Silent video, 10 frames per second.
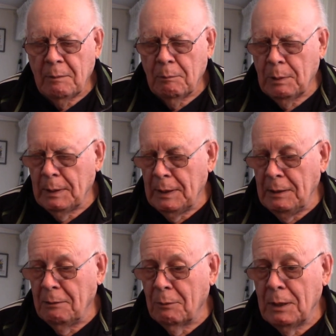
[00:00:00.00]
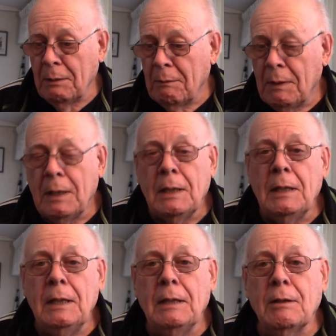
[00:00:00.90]
But anyway,
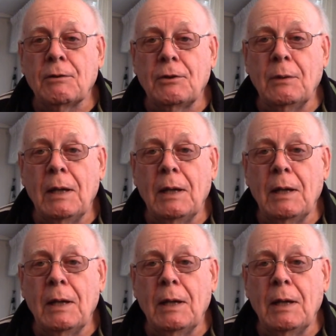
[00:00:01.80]
it is too